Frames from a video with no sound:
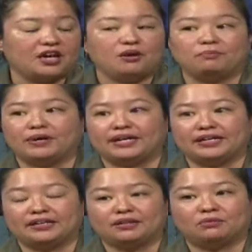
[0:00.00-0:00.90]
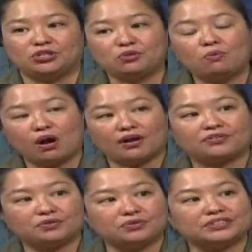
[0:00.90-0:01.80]
But when you walk
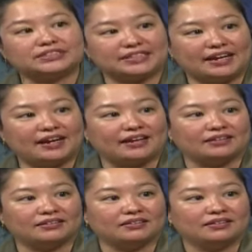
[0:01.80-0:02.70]
through the stand,